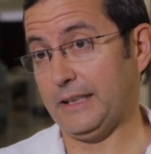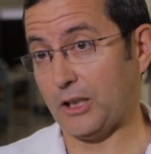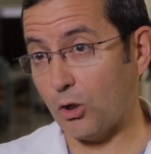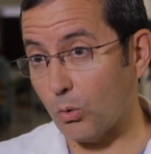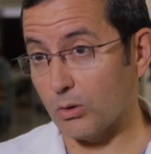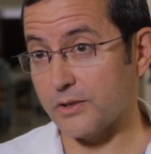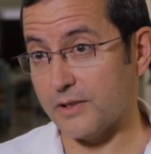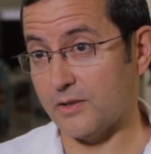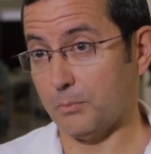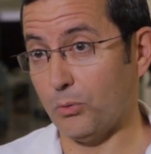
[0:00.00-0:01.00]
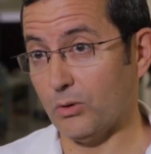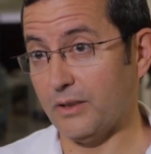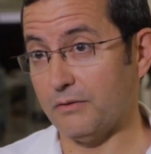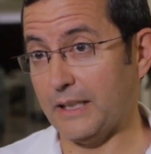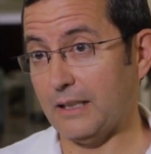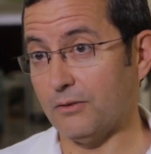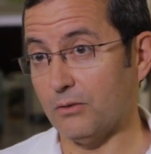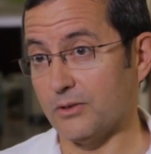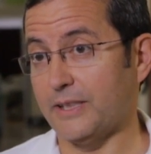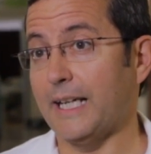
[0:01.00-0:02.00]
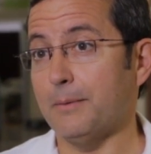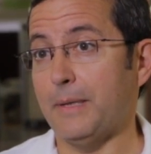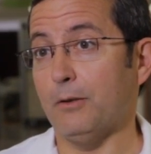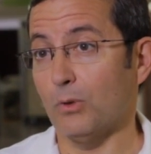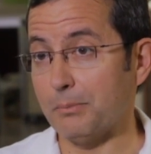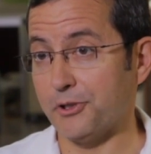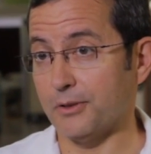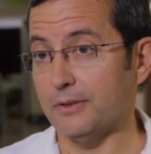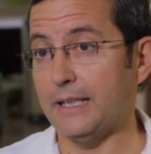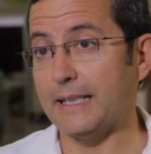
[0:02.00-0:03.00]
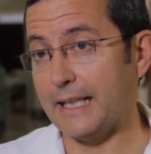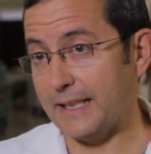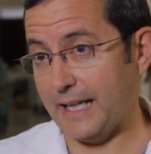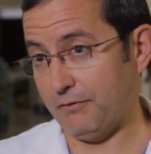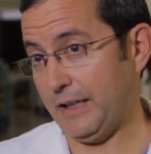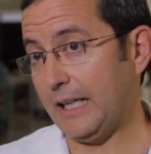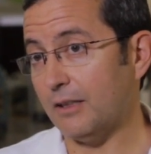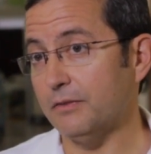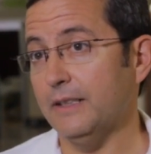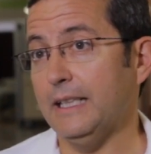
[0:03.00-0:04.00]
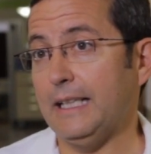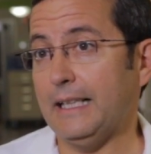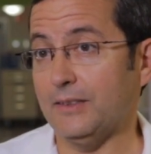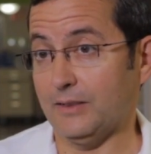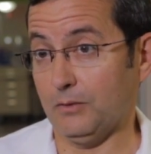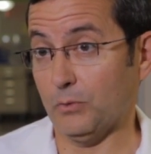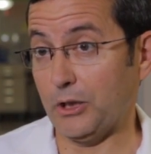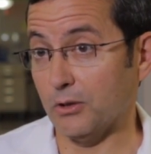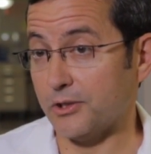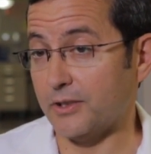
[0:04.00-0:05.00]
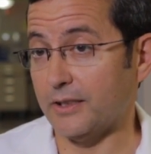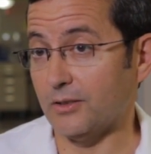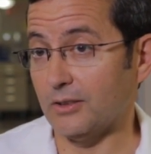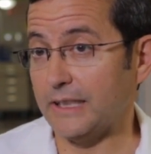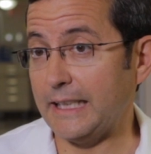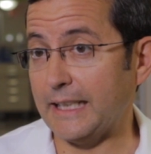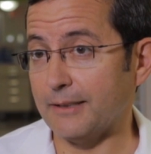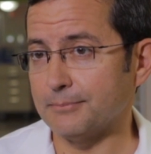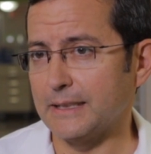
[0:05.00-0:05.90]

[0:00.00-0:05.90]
And the cords that support the valve over time may rupture, and then that valve is regurgitant or leaky.